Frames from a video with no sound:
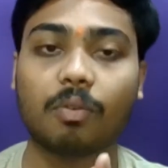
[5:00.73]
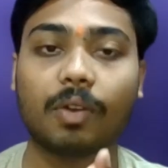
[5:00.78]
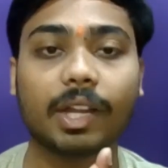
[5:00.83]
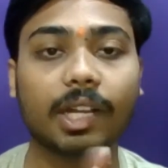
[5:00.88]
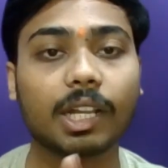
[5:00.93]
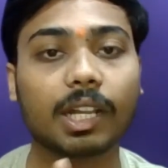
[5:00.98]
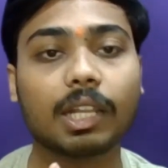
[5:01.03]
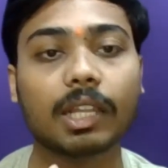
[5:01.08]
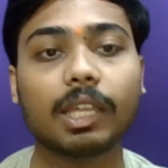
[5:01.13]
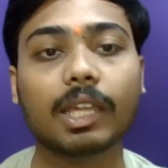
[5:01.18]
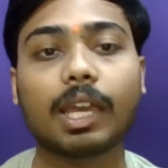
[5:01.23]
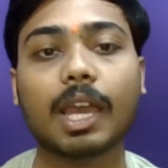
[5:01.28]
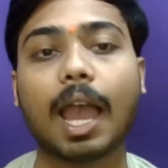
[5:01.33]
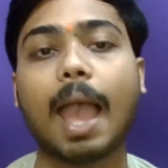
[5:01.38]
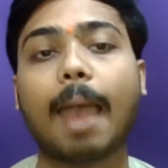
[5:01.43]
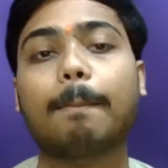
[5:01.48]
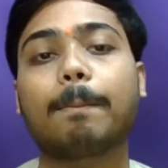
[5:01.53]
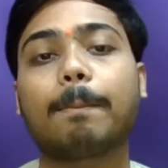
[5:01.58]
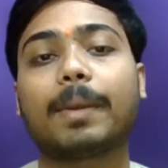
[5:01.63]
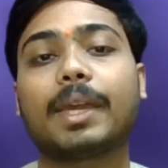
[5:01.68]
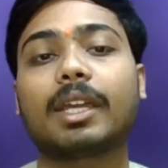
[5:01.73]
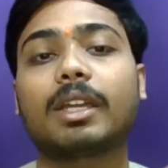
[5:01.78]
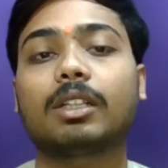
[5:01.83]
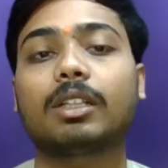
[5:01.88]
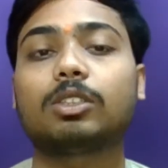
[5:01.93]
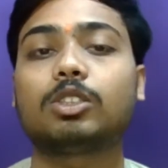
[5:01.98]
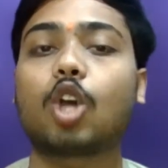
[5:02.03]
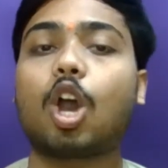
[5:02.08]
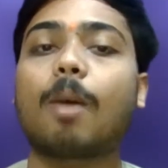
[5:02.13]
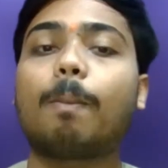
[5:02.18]
Finally, I pick
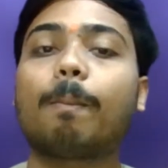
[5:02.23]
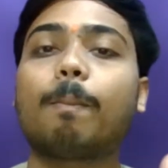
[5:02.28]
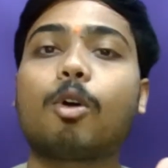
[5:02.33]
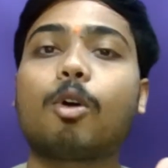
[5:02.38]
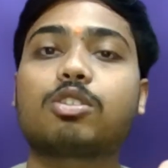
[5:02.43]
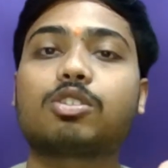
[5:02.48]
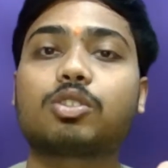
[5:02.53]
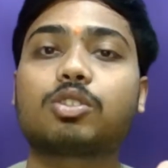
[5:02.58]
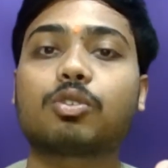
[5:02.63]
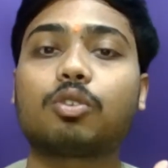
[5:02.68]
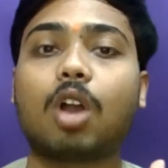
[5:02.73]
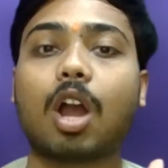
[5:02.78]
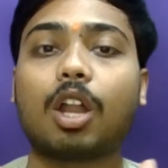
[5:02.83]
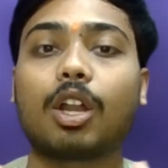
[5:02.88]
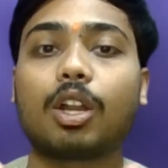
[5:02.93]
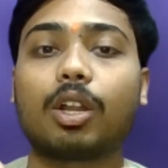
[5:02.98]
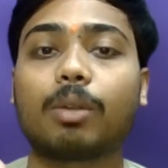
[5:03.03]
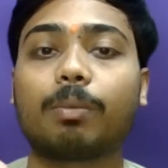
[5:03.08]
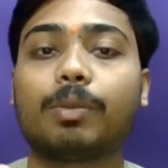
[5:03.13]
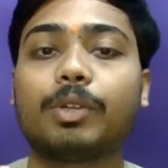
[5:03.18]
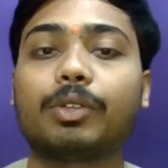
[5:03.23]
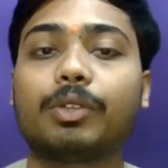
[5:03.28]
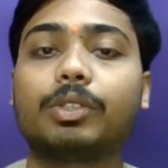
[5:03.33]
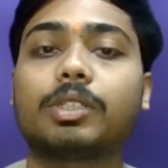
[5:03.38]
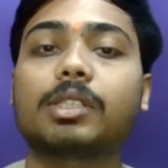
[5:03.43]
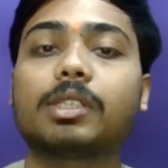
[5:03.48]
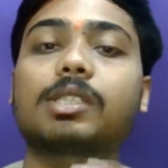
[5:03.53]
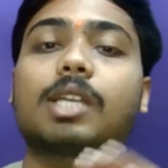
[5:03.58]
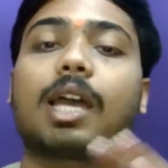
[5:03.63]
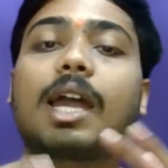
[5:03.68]
top positive
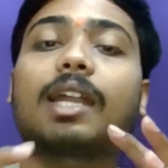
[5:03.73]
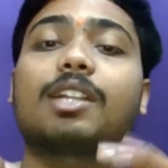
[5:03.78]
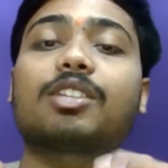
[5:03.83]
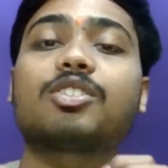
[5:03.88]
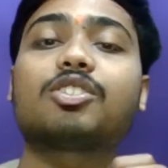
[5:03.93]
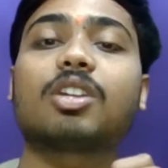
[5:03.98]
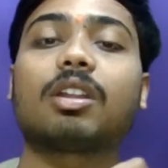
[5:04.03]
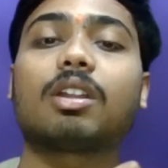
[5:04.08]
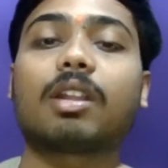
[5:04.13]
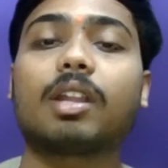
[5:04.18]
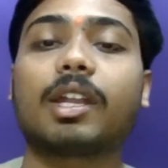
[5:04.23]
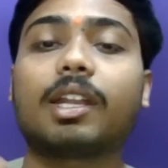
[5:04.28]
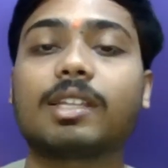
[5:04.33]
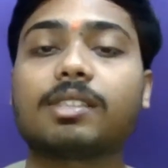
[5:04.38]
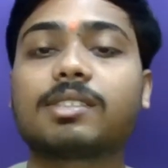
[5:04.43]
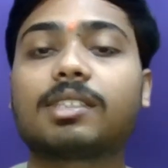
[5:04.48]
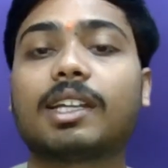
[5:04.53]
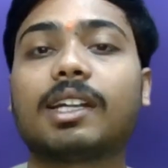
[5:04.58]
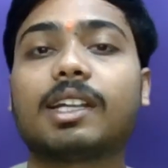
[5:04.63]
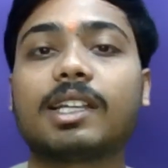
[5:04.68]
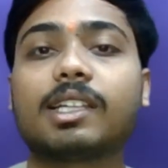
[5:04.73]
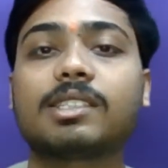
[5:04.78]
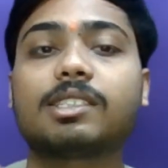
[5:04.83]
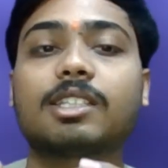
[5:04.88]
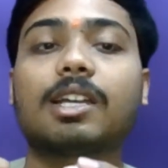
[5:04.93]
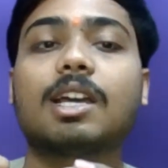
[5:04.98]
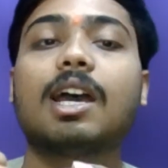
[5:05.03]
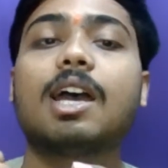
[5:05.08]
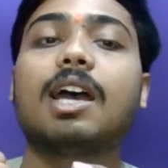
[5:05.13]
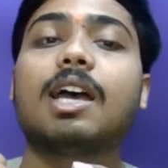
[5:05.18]
contributors and generate a
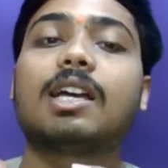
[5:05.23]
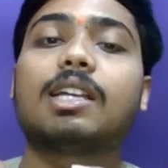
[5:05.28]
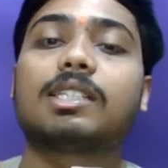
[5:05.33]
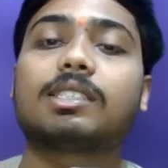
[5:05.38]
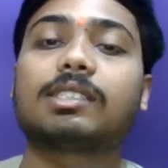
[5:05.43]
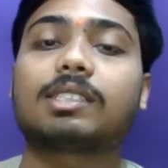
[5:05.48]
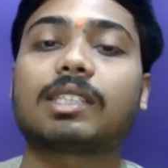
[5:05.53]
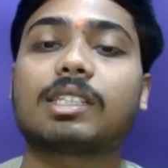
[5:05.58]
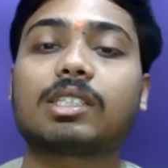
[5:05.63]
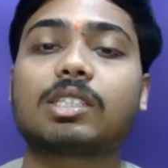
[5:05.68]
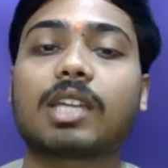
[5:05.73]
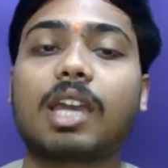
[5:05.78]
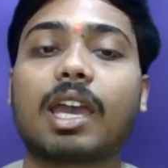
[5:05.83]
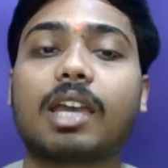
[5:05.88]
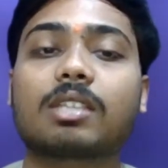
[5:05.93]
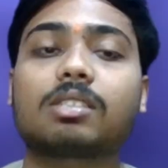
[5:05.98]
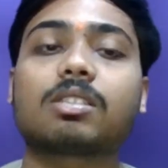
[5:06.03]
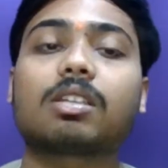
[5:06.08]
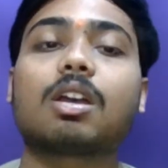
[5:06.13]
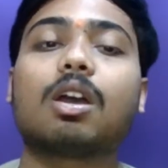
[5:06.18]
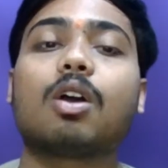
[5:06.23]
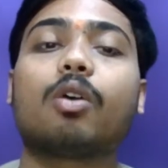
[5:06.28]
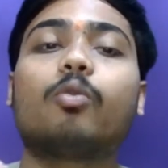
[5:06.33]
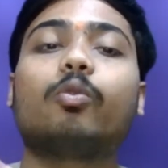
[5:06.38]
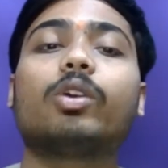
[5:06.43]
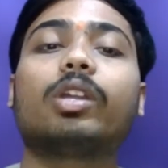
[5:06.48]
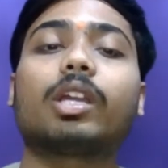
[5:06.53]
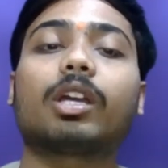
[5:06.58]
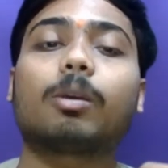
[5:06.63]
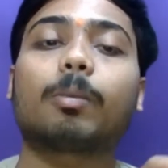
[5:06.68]
sentence such as,
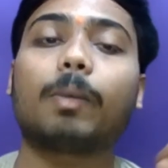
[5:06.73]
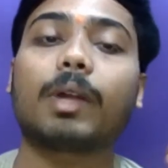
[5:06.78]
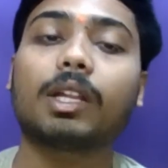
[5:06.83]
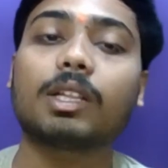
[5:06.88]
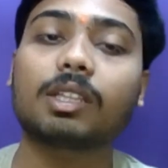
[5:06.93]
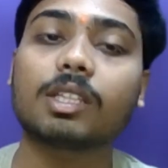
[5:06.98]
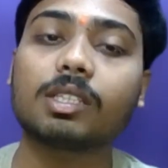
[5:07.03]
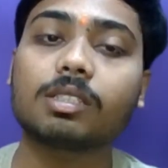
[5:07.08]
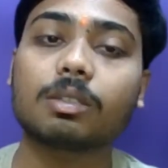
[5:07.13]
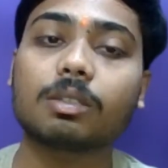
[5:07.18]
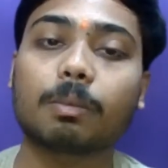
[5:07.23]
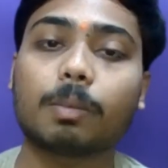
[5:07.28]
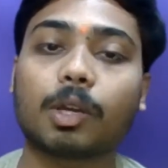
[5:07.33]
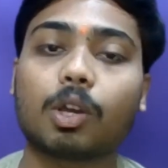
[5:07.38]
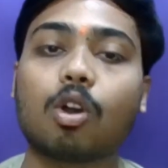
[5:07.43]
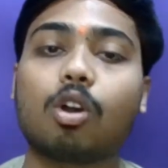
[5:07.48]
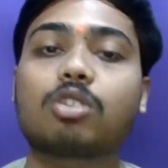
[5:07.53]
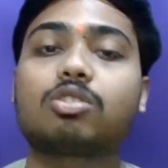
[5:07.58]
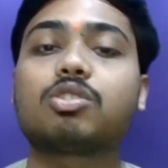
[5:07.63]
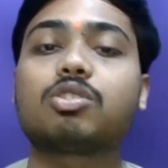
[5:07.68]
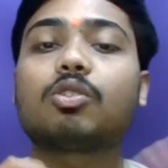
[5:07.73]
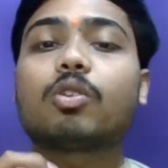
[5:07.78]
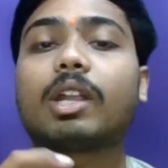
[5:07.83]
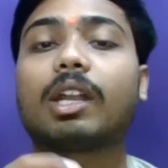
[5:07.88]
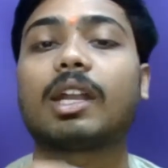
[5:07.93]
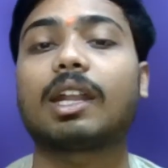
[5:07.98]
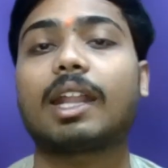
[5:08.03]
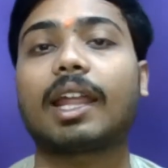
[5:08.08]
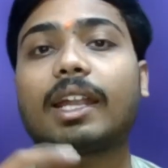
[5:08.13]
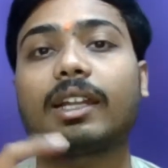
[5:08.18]
we recommend this because you
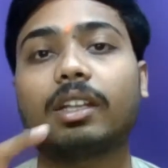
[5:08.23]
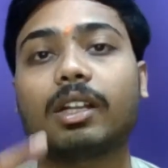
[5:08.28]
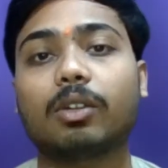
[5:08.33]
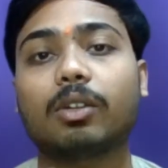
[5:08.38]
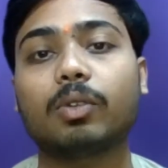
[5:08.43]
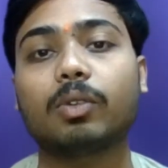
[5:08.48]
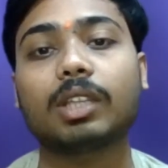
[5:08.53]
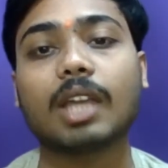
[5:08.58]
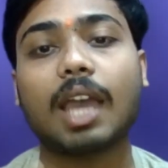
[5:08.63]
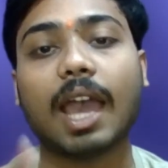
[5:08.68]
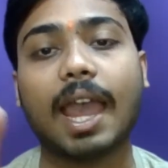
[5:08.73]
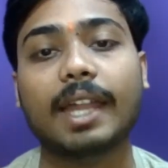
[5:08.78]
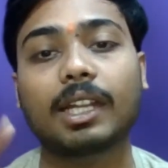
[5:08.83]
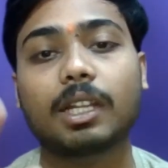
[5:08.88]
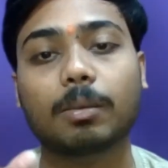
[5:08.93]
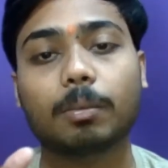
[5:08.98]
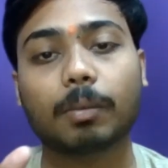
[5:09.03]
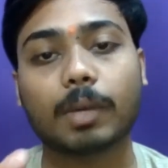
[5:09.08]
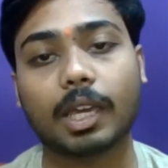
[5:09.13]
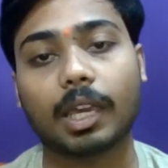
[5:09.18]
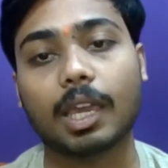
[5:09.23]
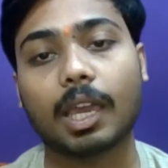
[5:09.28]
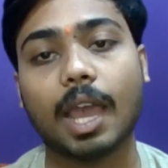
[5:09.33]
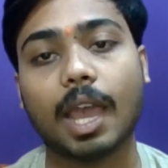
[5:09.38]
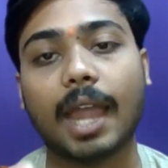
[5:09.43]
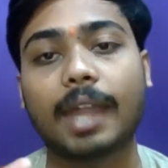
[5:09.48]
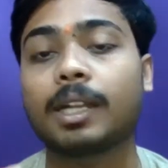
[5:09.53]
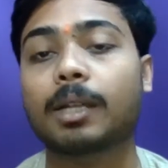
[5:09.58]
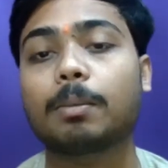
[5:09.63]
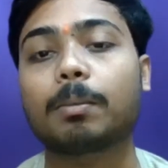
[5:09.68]
interacted with item A,
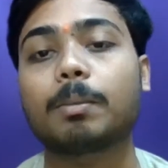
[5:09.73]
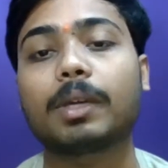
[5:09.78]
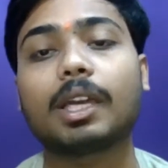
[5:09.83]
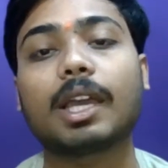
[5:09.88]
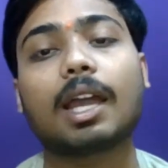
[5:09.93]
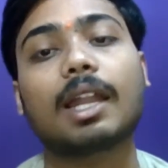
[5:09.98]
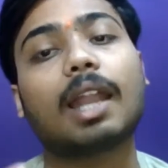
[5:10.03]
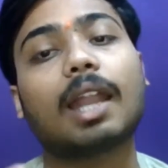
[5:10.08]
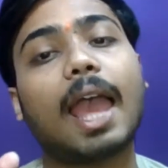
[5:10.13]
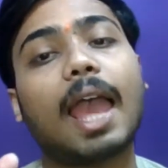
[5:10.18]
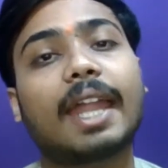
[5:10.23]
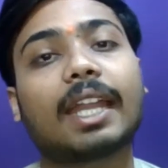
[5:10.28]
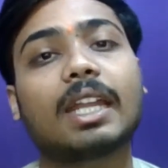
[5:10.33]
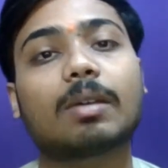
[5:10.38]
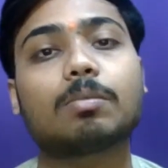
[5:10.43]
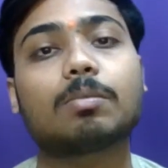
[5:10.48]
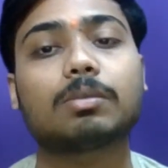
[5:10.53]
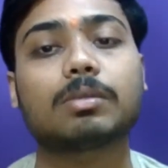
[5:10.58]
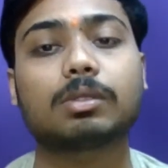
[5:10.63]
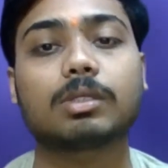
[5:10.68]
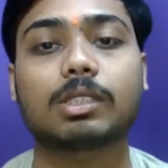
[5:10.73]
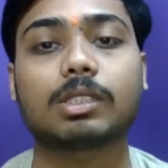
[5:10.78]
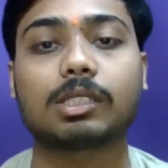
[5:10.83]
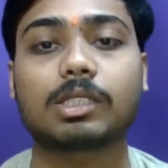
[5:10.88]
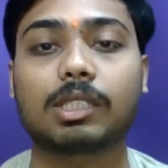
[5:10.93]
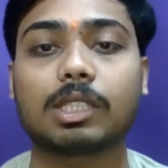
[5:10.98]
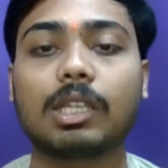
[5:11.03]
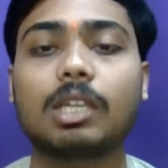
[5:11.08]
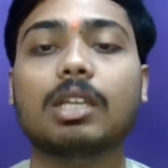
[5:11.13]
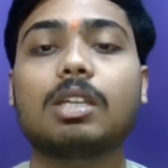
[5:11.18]
item B, and item
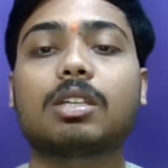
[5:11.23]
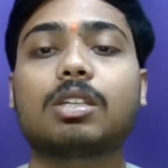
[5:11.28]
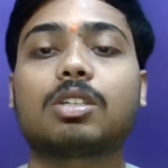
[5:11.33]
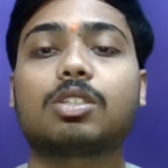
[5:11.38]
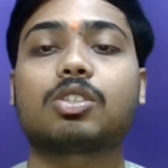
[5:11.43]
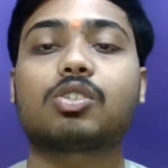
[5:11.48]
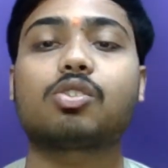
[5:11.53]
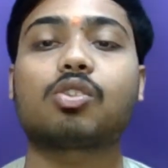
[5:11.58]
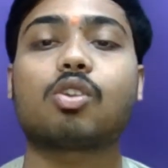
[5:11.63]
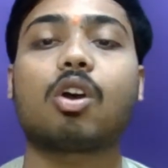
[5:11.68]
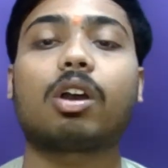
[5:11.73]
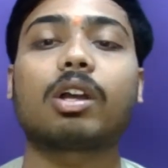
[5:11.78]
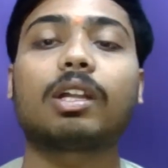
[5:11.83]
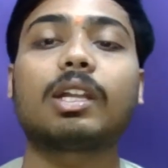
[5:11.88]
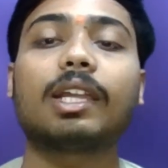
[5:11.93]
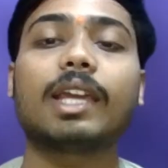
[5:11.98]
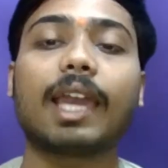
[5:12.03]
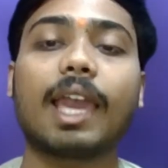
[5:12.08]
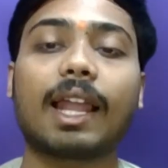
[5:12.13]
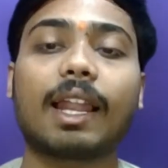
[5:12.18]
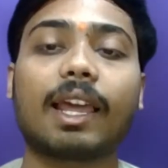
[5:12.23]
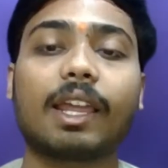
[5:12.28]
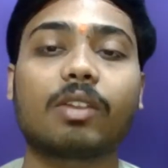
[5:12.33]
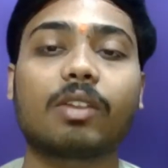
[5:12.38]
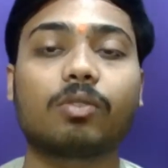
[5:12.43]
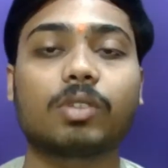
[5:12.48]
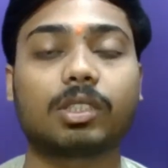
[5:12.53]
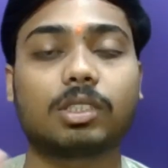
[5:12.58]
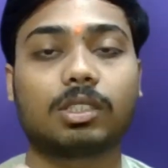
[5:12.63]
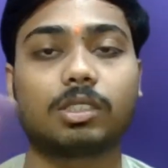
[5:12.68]
C strongly
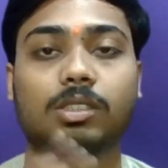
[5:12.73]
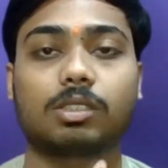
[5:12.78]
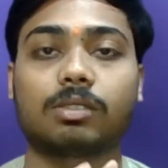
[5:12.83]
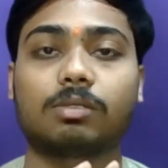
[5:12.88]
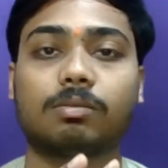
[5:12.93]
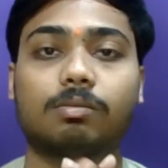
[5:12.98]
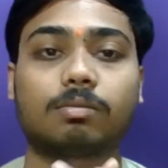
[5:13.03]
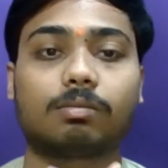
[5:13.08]
align with it.